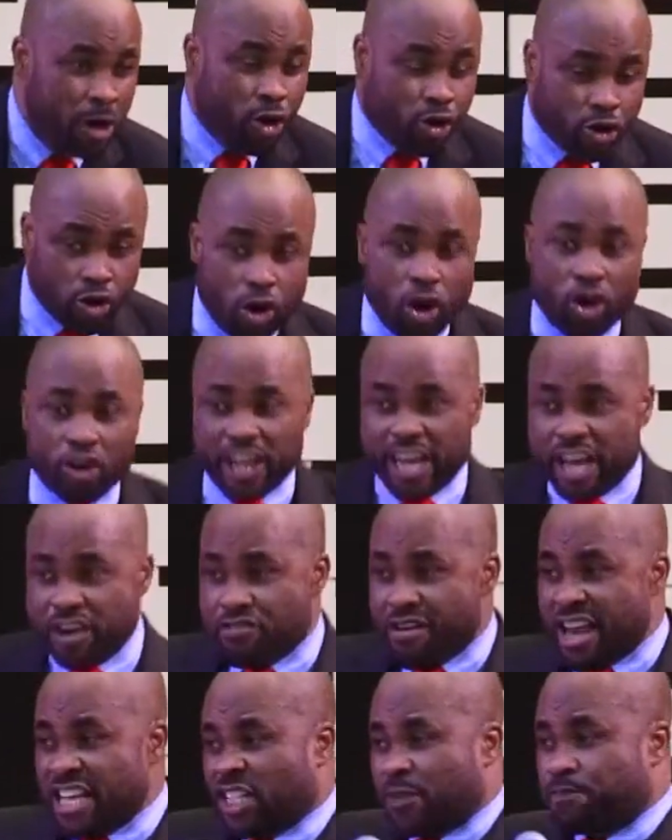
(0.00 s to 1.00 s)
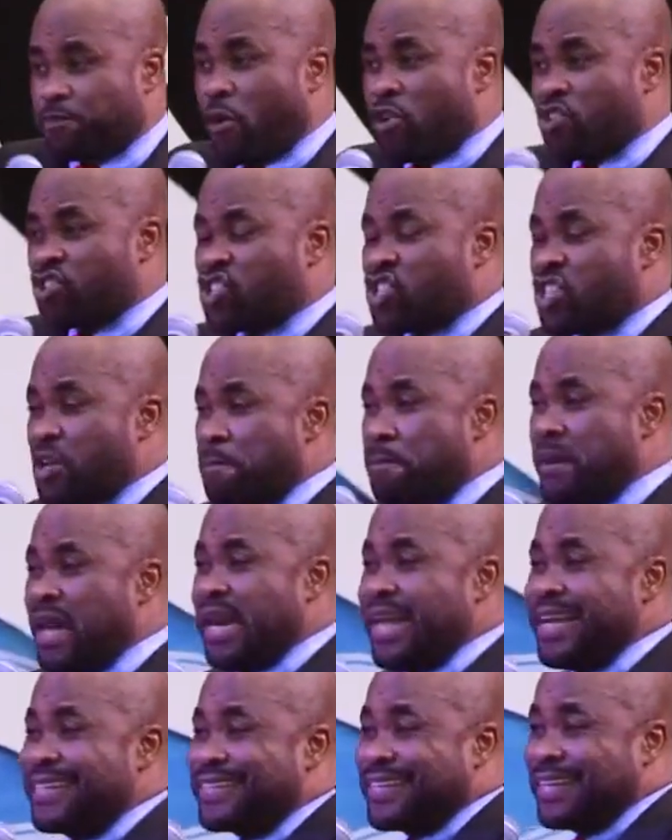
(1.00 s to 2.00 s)
grow in
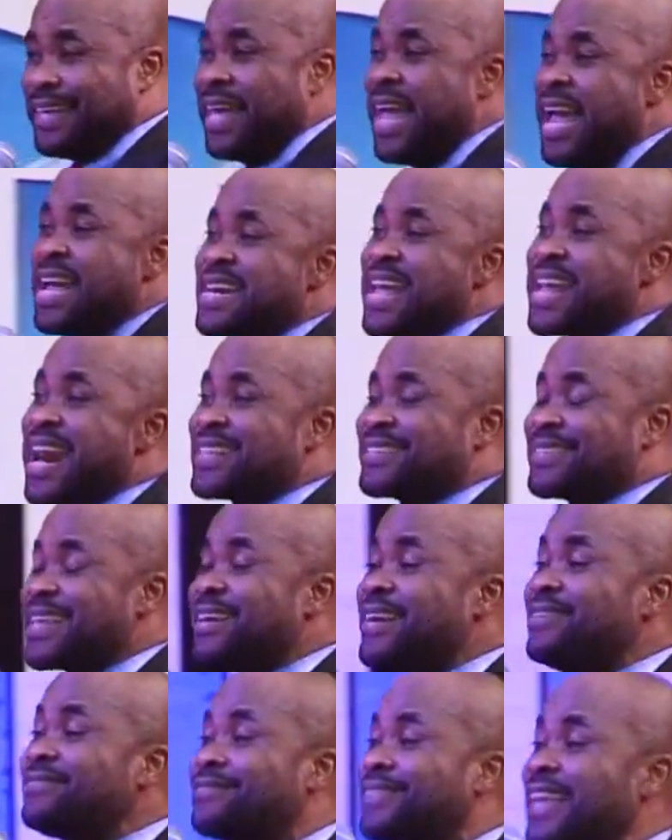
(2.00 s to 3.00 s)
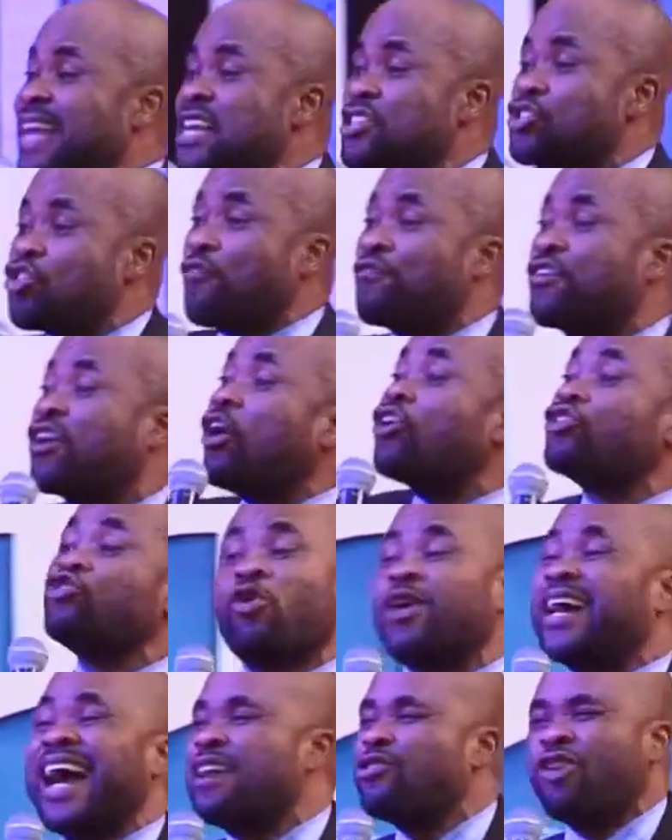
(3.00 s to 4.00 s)
responsibility. There are certain things of God
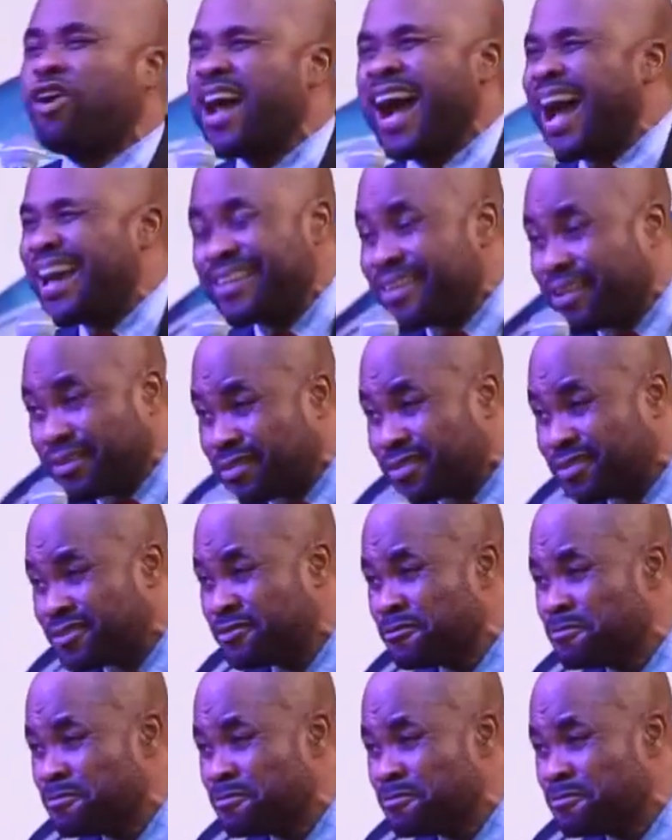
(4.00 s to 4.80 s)
you cannot handle.